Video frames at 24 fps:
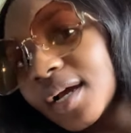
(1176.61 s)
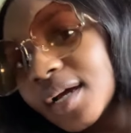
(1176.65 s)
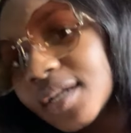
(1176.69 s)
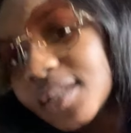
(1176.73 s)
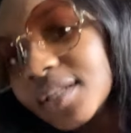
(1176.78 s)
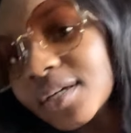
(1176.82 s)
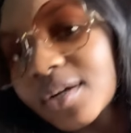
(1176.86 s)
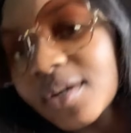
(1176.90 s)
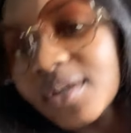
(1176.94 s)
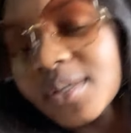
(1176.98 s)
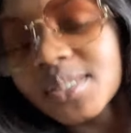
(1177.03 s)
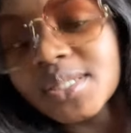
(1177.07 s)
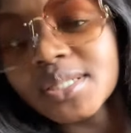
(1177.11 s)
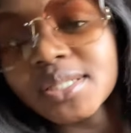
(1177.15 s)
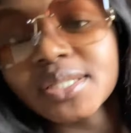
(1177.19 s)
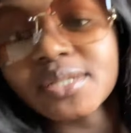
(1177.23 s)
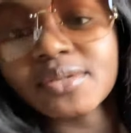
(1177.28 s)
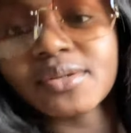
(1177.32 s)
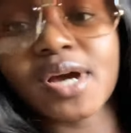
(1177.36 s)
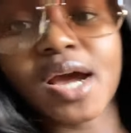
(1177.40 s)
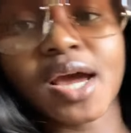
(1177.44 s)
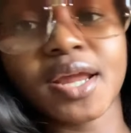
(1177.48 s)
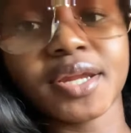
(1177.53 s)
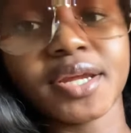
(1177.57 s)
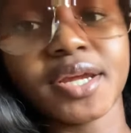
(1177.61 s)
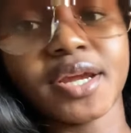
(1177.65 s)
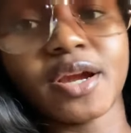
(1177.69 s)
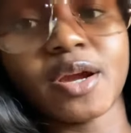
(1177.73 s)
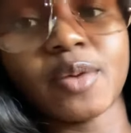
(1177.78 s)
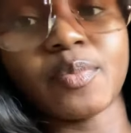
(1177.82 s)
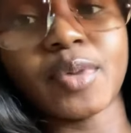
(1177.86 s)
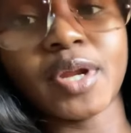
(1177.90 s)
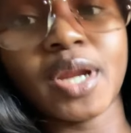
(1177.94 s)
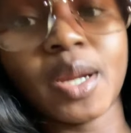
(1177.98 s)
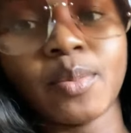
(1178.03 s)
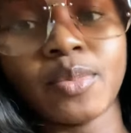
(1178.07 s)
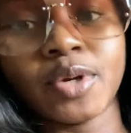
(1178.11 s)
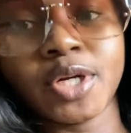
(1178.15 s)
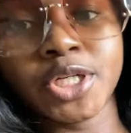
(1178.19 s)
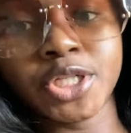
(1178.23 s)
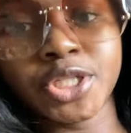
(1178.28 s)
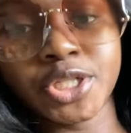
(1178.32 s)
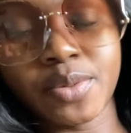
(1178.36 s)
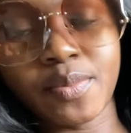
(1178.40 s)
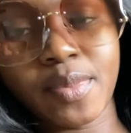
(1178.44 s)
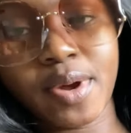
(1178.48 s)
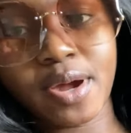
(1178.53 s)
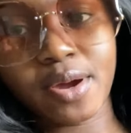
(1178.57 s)
the curls are still kind of here, but I
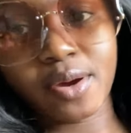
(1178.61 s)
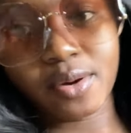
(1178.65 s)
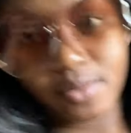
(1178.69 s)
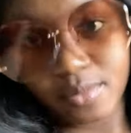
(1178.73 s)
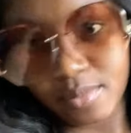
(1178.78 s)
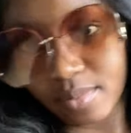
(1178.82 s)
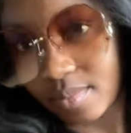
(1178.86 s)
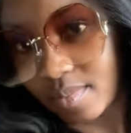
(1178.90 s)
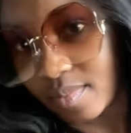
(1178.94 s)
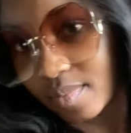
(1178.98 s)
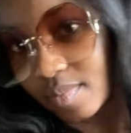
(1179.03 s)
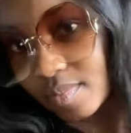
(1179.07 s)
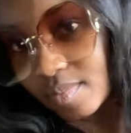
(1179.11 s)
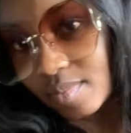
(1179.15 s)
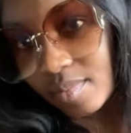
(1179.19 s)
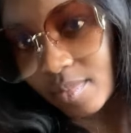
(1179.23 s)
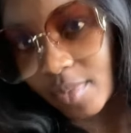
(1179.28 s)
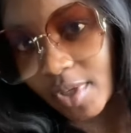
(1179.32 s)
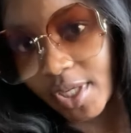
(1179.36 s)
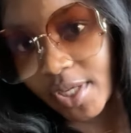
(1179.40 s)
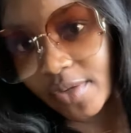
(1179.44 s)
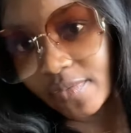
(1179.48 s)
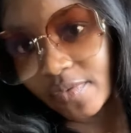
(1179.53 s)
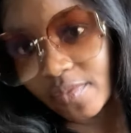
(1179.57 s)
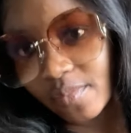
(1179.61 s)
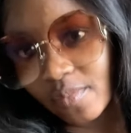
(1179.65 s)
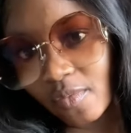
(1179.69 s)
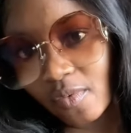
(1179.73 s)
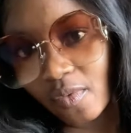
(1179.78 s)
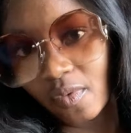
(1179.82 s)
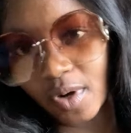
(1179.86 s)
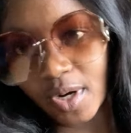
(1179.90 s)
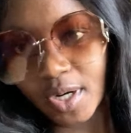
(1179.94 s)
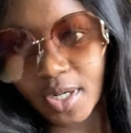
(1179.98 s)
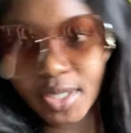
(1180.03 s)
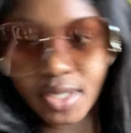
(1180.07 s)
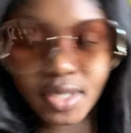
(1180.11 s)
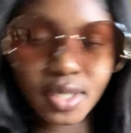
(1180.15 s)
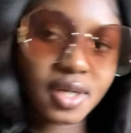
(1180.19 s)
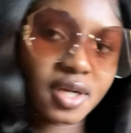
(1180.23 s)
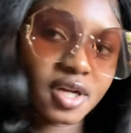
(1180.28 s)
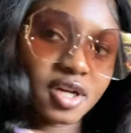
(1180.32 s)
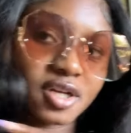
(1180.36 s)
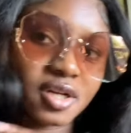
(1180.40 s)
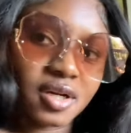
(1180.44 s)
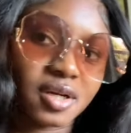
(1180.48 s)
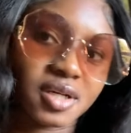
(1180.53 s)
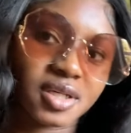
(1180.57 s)
brushed them out even more.
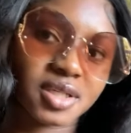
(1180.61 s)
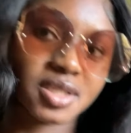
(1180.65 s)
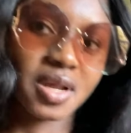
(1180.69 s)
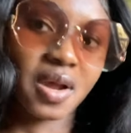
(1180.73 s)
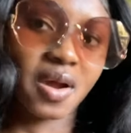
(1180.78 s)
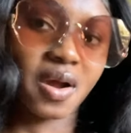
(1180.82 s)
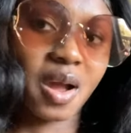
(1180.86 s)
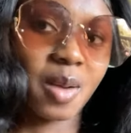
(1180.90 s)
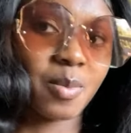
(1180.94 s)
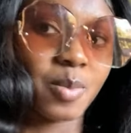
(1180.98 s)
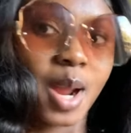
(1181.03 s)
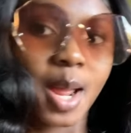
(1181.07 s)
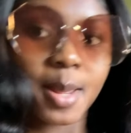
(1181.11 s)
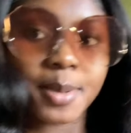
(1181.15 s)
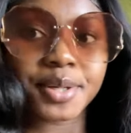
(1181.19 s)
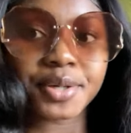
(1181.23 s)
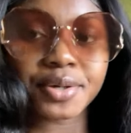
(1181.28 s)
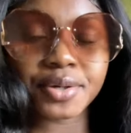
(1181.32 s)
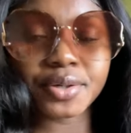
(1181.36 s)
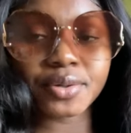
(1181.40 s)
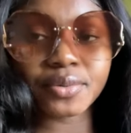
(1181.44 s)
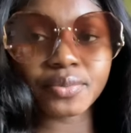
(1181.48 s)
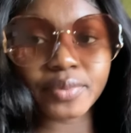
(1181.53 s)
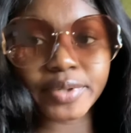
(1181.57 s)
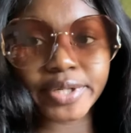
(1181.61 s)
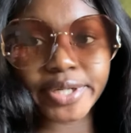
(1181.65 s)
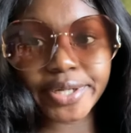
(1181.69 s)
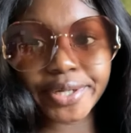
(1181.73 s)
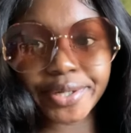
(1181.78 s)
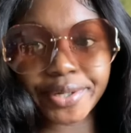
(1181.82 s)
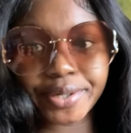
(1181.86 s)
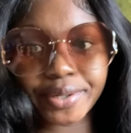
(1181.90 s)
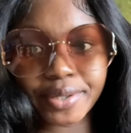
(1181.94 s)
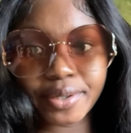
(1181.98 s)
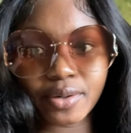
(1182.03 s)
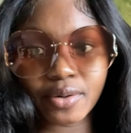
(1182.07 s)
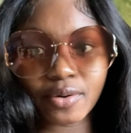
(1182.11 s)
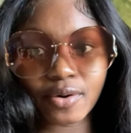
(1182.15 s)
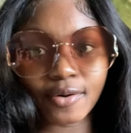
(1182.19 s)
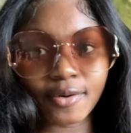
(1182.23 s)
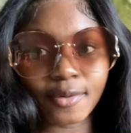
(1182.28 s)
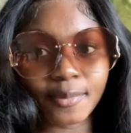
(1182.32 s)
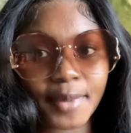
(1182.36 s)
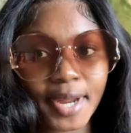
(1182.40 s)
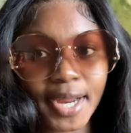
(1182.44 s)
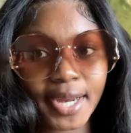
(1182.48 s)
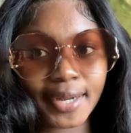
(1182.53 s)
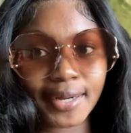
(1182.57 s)
So I'm probably gonna re-curl
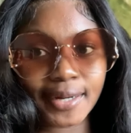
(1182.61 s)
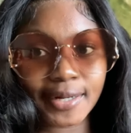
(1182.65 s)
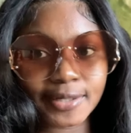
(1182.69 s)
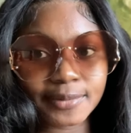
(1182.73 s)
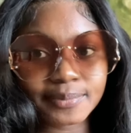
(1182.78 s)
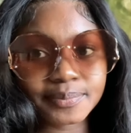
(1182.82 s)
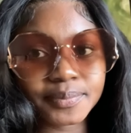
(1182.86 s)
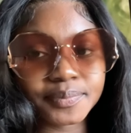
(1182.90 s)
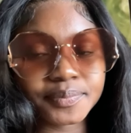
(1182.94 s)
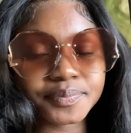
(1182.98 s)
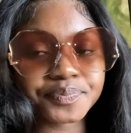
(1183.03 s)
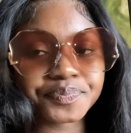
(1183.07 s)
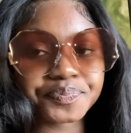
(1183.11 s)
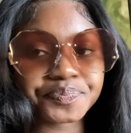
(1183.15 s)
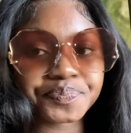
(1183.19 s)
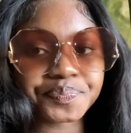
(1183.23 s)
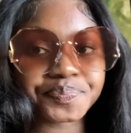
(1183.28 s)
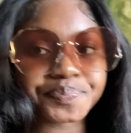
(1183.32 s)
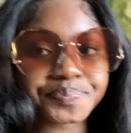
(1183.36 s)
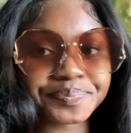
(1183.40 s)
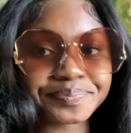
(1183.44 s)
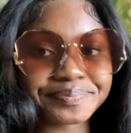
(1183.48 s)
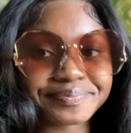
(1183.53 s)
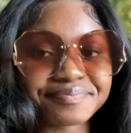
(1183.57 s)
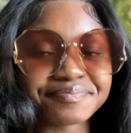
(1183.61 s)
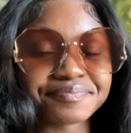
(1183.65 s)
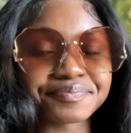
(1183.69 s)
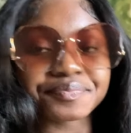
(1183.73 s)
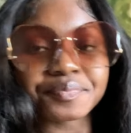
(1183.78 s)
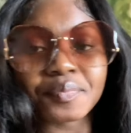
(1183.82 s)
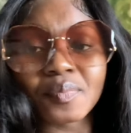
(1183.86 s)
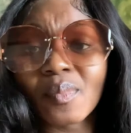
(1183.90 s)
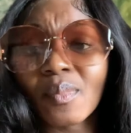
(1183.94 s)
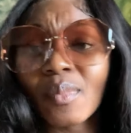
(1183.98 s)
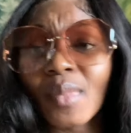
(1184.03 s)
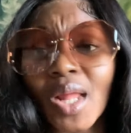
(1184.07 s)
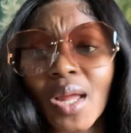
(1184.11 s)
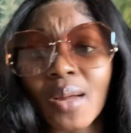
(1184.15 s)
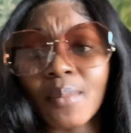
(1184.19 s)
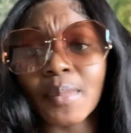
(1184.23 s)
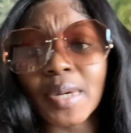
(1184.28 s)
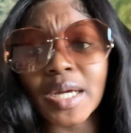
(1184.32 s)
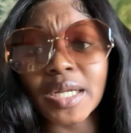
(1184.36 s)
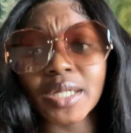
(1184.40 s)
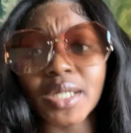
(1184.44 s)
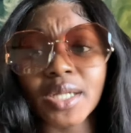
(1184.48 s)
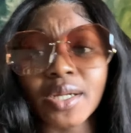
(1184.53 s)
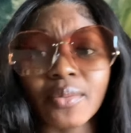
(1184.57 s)
my hair. I'm
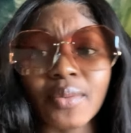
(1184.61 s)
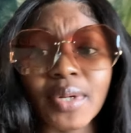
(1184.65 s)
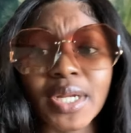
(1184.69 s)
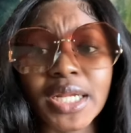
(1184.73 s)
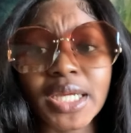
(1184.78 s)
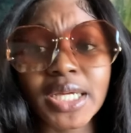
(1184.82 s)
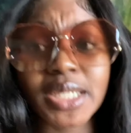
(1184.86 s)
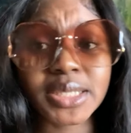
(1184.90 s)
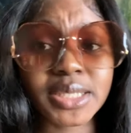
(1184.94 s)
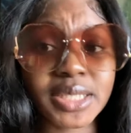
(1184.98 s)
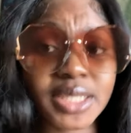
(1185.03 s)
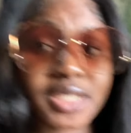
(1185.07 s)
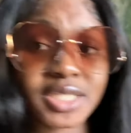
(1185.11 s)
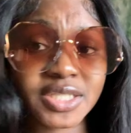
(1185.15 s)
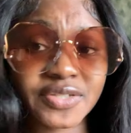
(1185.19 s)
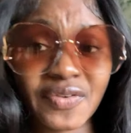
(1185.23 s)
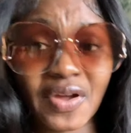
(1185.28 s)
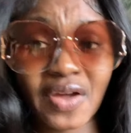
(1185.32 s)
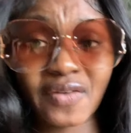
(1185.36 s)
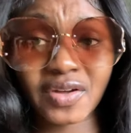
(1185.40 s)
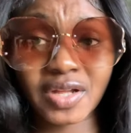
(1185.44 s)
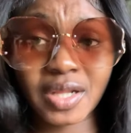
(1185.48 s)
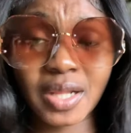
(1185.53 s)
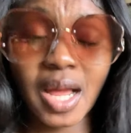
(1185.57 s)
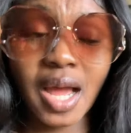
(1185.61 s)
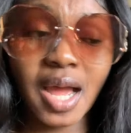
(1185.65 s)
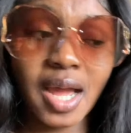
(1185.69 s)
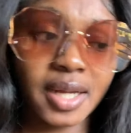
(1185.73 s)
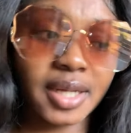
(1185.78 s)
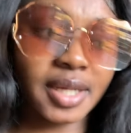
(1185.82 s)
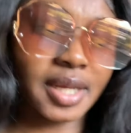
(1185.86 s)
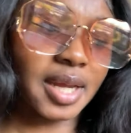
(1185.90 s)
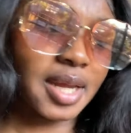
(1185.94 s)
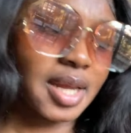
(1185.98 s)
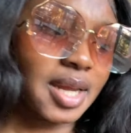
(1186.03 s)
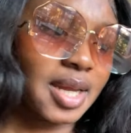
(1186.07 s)
about to get ready because it is 5 o'clock.